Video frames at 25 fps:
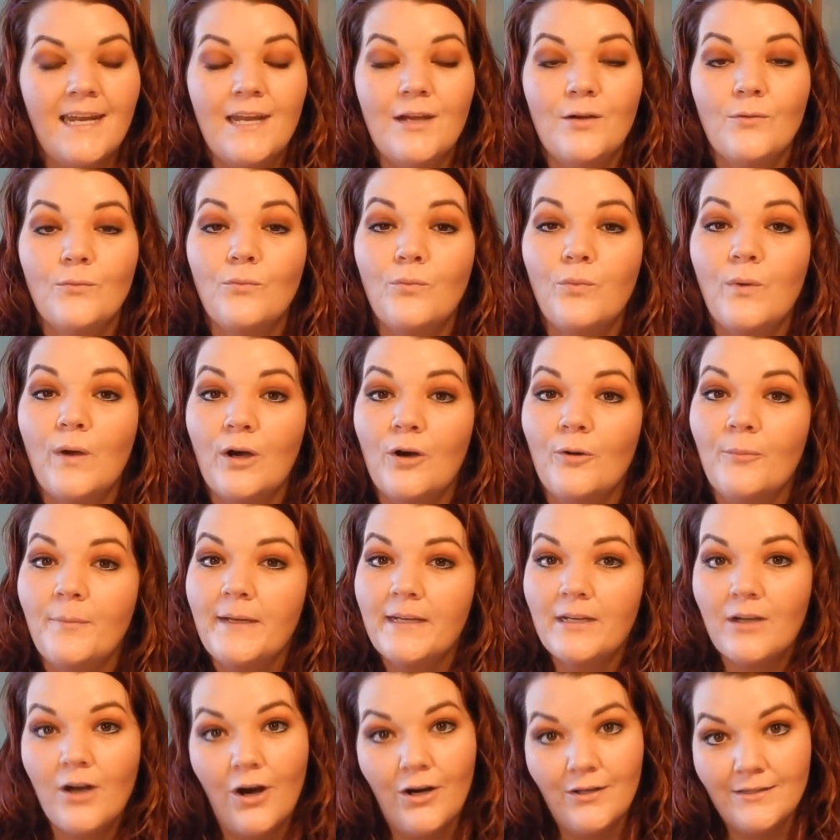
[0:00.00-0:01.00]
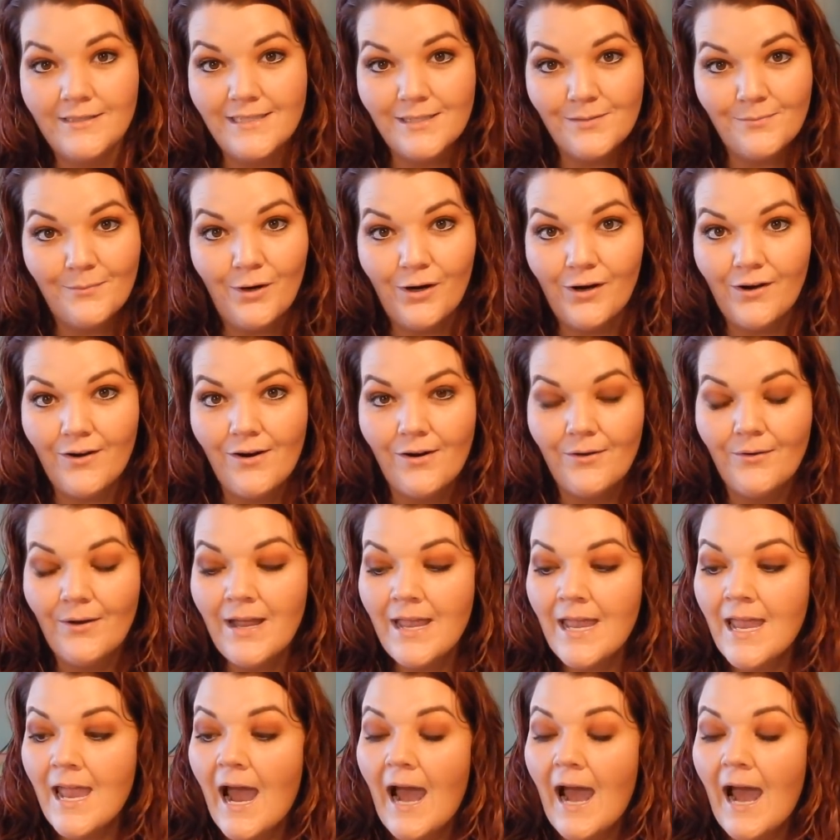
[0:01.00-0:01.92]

It will be gone tomorrow.